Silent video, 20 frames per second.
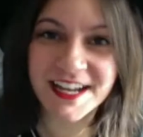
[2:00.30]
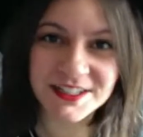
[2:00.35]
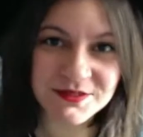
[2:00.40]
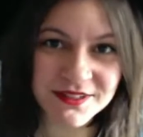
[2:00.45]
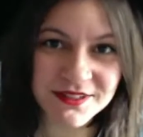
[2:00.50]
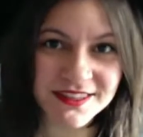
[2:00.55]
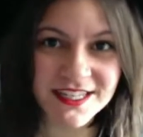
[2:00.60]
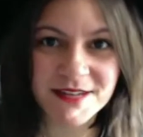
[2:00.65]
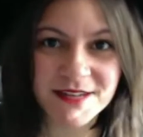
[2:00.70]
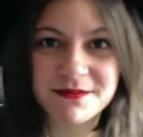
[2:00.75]

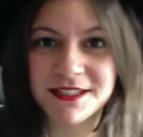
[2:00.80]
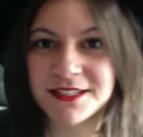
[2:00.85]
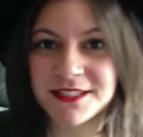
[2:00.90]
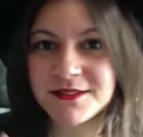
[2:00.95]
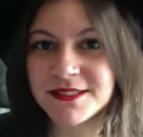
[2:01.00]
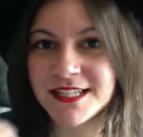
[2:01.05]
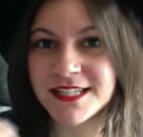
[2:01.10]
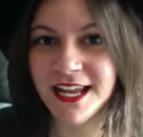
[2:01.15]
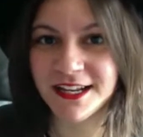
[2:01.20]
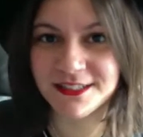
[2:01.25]
with them, that you
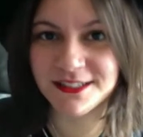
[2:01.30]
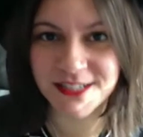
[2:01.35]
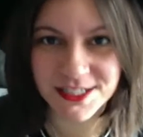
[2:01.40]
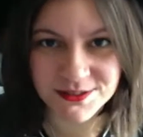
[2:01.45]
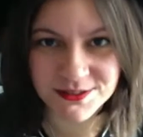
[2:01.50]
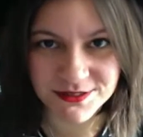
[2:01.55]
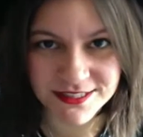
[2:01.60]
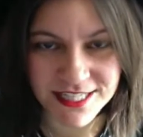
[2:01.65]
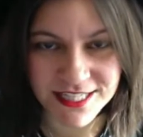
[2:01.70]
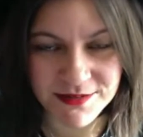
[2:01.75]
stay in touch
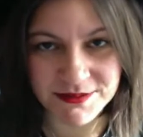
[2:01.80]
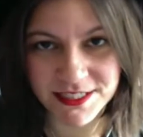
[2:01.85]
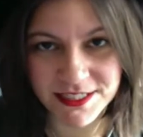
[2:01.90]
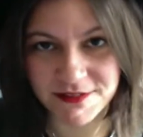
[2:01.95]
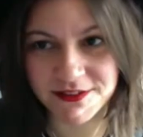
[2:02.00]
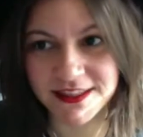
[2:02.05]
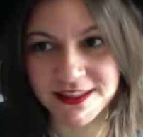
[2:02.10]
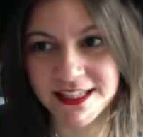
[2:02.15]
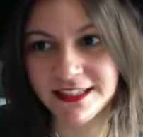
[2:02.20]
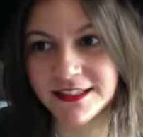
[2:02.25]
with them, and
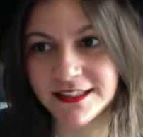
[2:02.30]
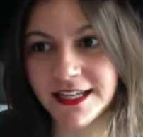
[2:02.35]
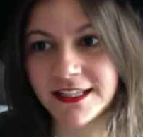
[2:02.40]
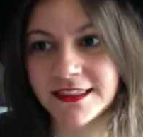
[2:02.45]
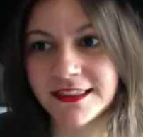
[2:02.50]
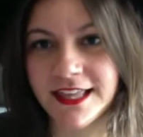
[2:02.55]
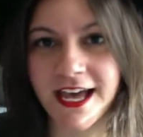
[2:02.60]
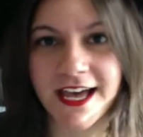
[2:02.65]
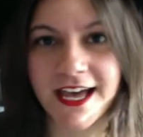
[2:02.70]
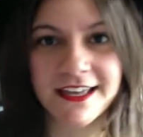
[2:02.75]
everything like
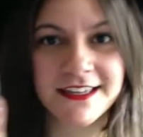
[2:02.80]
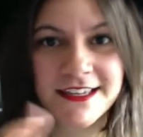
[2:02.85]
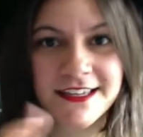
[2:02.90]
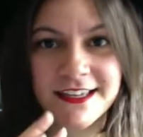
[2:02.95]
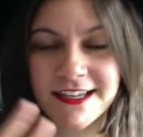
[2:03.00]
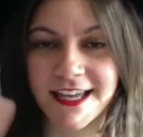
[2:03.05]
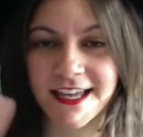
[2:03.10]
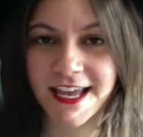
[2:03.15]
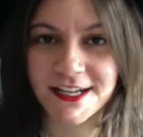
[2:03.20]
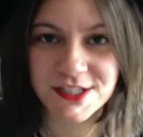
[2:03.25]
that.
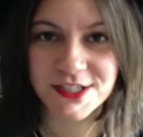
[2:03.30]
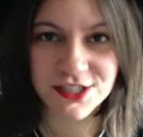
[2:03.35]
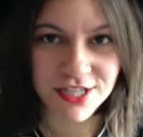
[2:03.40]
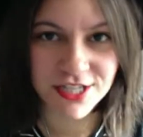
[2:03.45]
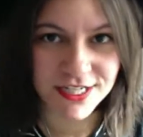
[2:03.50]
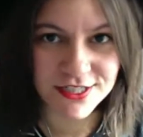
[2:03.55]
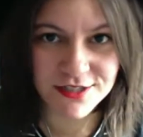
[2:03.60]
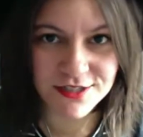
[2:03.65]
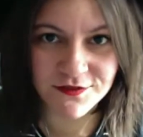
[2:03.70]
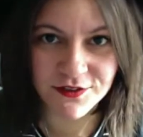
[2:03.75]

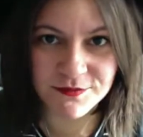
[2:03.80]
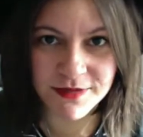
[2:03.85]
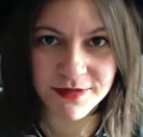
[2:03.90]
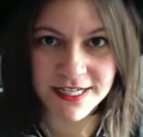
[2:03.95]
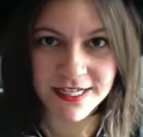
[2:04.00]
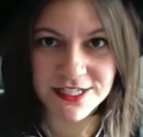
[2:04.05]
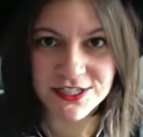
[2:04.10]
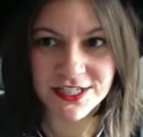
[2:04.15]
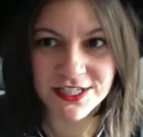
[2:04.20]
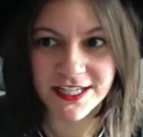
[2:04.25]
Exchange
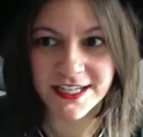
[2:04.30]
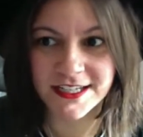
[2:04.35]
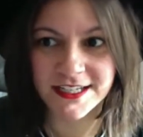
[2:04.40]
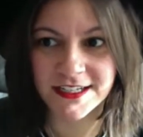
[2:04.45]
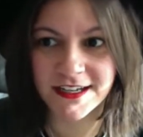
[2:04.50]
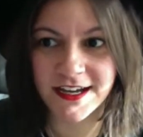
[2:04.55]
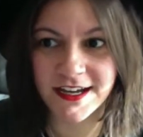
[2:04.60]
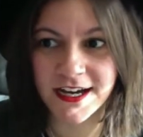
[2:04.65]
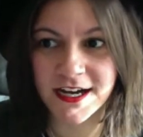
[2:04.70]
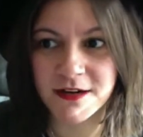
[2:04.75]
information.
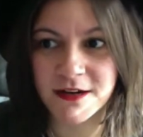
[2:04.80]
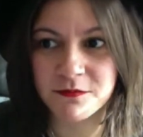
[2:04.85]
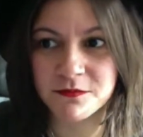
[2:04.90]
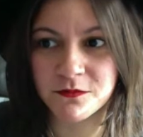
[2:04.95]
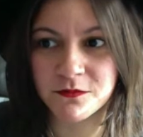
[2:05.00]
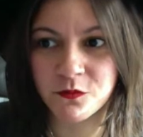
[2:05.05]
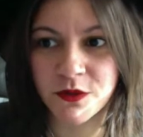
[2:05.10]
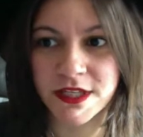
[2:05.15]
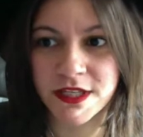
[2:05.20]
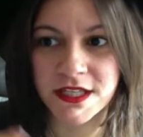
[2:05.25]
Um,
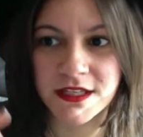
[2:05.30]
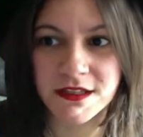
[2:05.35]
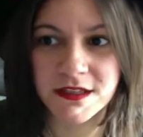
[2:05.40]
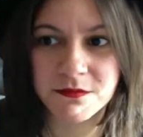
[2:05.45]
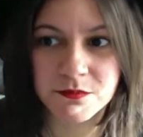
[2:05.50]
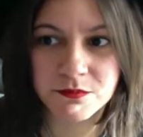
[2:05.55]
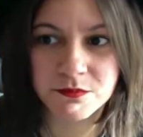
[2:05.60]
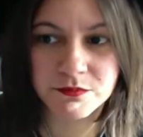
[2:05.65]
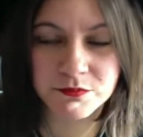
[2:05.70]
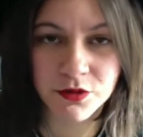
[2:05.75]
we
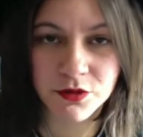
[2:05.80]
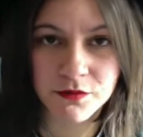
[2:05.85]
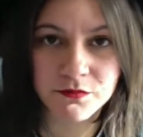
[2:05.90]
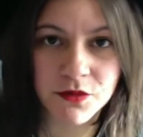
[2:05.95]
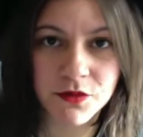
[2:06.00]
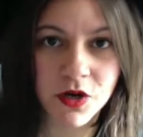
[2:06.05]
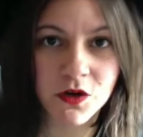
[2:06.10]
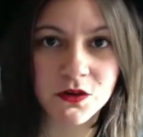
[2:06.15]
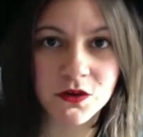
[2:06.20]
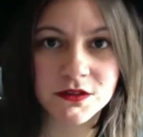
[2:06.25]

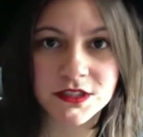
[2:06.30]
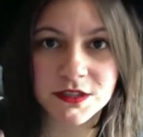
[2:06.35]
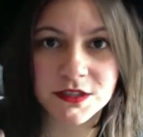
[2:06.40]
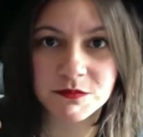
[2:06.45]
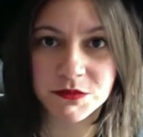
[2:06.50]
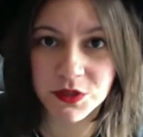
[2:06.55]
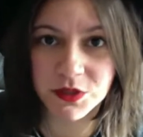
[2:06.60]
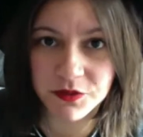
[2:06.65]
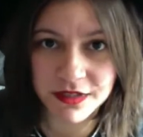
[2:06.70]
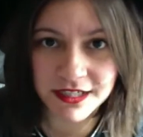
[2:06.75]
promote
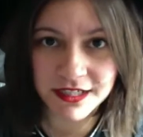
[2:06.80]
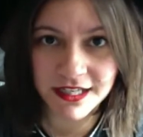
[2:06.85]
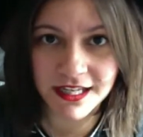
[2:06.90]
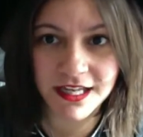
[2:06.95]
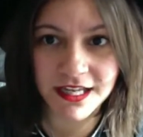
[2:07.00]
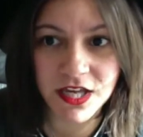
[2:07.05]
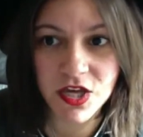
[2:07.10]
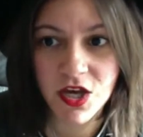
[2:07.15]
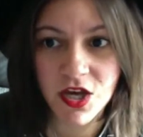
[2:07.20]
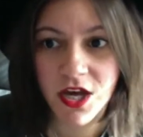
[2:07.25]
community
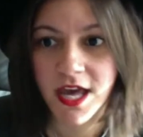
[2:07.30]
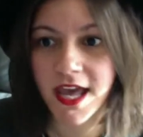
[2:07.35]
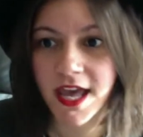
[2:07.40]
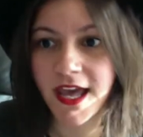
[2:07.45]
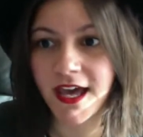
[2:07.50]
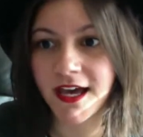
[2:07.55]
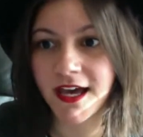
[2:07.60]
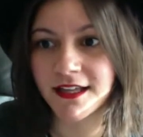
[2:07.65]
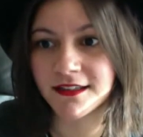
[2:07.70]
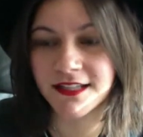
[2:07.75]

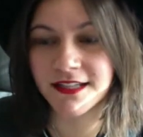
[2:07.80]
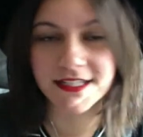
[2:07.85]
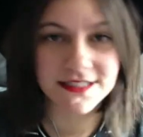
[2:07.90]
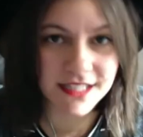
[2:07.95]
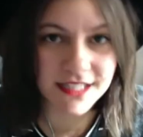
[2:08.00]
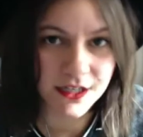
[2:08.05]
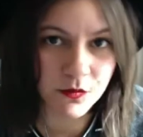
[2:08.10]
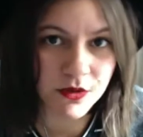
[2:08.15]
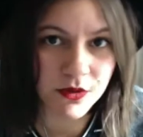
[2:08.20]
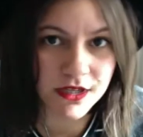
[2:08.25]
and that's
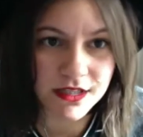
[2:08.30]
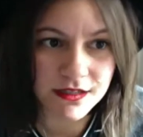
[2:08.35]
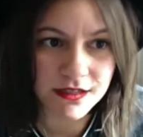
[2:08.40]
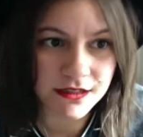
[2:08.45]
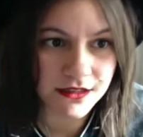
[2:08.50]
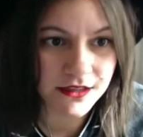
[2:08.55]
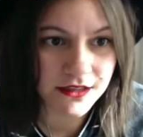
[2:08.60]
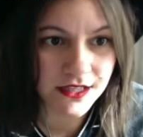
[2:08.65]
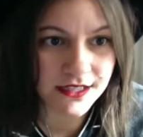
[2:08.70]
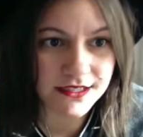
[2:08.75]
like one of the
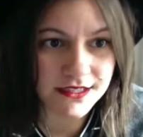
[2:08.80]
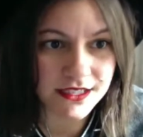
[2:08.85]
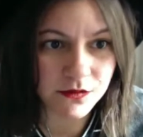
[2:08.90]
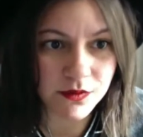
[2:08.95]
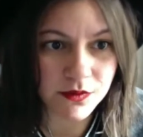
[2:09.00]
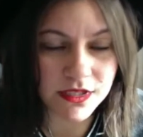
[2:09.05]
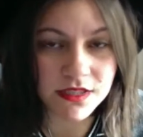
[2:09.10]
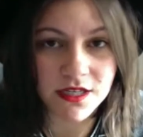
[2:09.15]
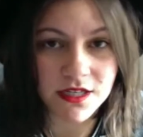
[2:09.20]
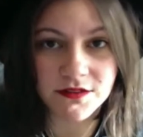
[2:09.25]
things that
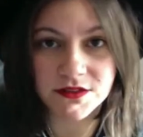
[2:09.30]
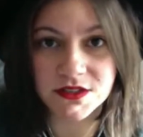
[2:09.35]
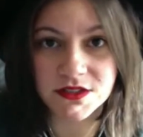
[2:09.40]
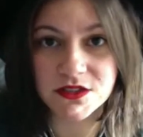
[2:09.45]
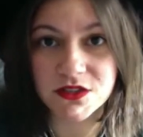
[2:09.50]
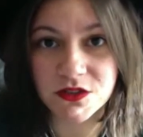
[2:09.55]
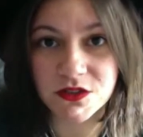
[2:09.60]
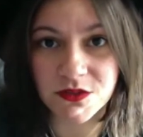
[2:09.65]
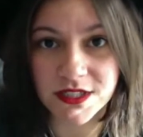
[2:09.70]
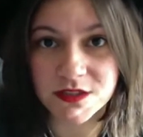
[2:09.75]
we love to
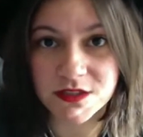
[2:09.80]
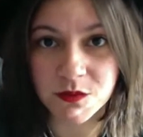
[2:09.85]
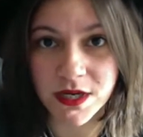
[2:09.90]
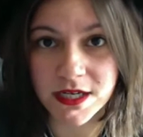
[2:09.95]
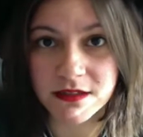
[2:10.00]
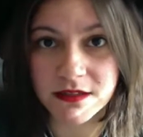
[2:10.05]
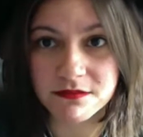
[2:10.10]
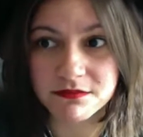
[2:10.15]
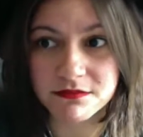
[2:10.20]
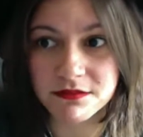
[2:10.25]
do that's
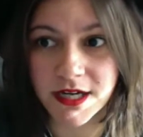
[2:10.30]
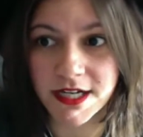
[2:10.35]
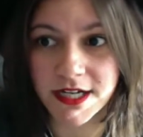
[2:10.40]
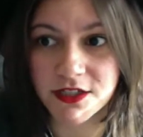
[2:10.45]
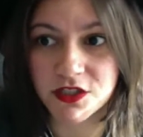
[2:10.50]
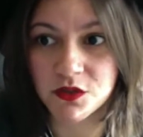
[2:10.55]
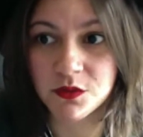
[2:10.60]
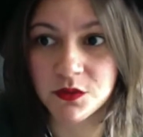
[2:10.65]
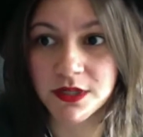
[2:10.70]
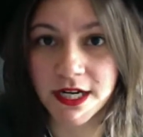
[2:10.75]
why i
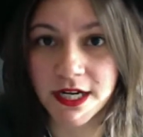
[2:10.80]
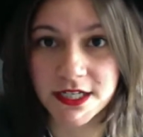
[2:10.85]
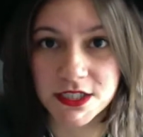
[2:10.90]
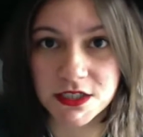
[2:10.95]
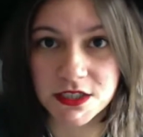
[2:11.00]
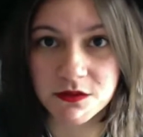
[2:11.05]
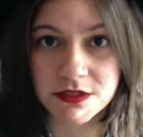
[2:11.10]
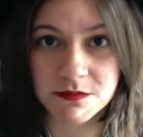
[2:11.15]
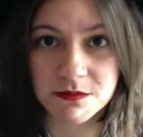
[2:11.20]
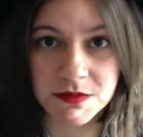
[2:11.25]
do what i
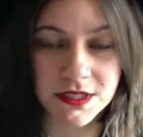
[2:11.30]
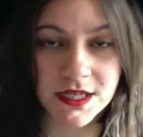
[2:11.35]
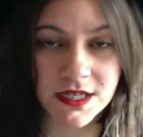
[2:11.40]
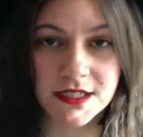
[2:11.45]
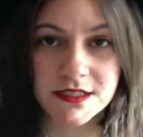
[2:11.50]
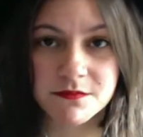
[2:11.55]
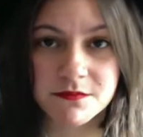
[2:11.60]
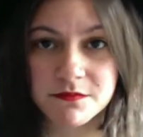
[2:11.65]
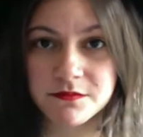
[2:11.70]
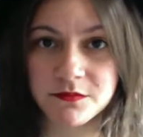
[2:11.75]
do is
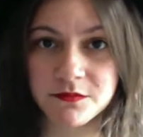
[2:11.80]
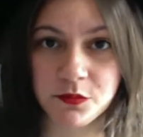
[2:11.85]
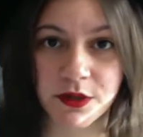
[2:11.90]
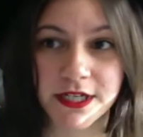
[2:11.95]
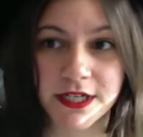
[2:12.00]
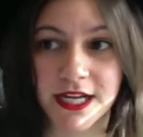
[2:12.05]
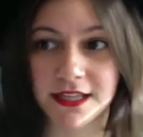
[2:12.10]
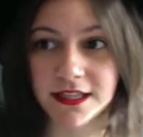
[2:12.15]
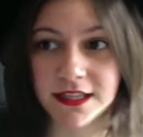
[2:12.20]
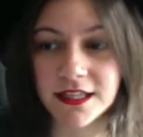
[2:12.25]
because
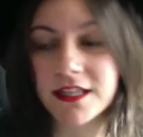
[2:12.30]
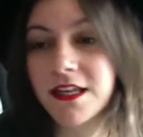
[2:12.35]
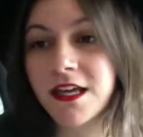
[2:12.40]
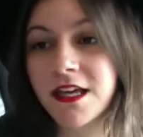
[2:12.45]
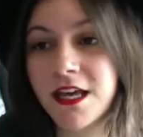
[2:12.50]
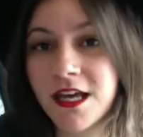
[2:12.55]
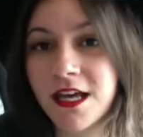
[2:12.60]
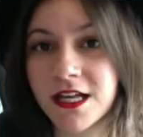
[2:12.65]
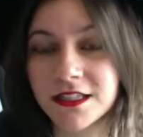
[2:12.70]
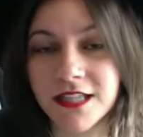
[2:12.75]
bringing the
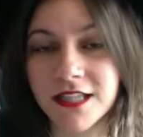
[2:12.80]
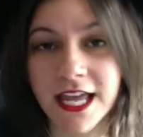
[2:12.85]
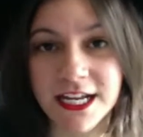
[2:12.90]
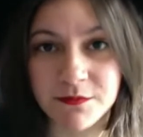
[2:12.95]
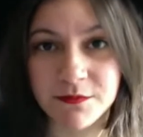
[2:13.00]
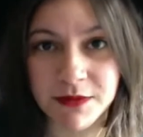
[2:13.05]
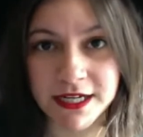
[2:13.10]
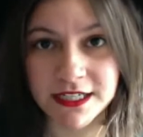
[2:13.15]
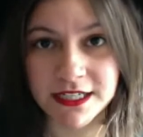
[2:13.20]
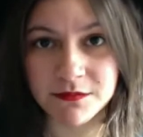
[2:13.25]

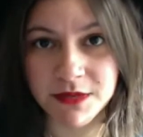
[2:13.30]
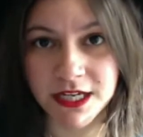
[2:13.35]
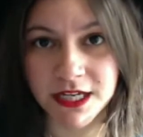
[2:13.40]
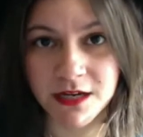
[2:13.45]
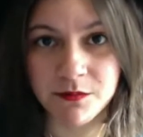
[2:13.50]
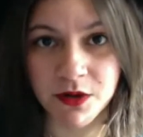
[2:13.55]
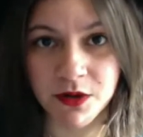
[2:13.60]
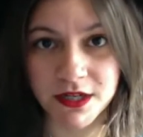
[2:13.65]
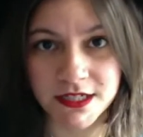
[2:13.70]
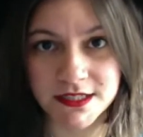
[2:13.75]
like-minded makeup
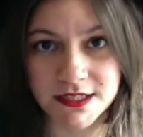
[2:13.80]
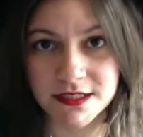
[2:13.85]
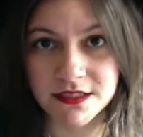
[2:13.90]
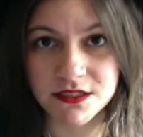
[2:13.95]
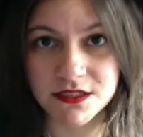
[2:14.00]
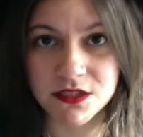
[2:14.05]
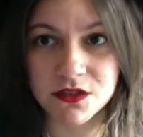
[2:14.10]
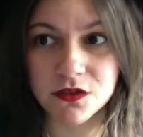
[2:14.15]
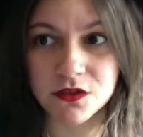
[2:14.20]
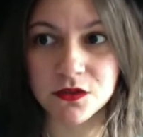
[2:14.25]
artists
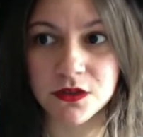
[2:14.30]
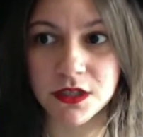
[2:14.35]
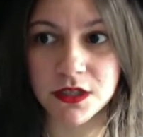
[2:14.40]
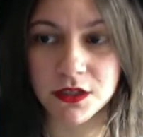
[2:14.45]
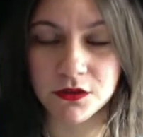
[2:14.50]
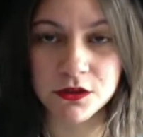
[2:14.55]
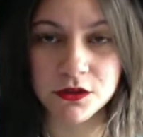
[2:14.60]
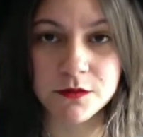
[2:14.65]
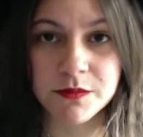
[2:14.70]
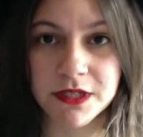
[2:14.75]
into a
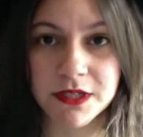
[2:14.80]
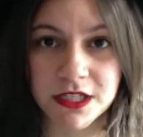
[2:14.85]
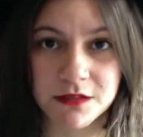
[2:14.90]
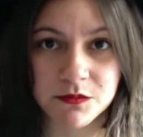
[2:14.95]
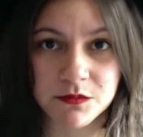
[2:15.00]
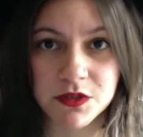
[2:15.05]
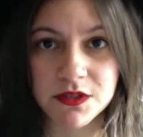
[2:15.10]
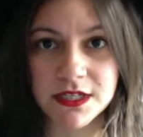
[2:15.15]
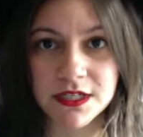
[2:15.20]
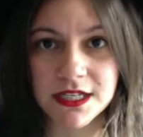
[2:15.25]
group and
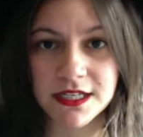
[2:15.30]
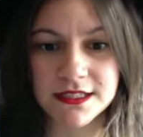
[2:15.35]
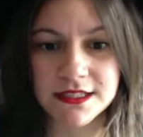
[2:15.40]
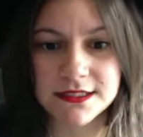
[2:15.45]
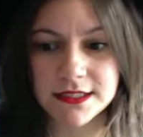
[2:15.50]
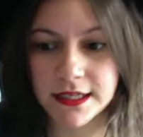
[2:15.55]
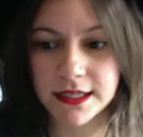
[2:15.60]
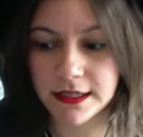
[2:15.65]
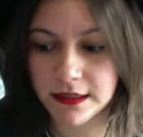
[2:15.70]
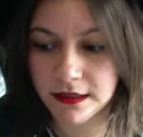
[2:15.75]
community is
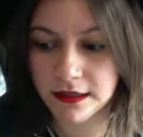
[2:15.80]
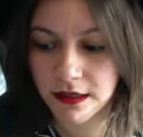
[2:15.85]
like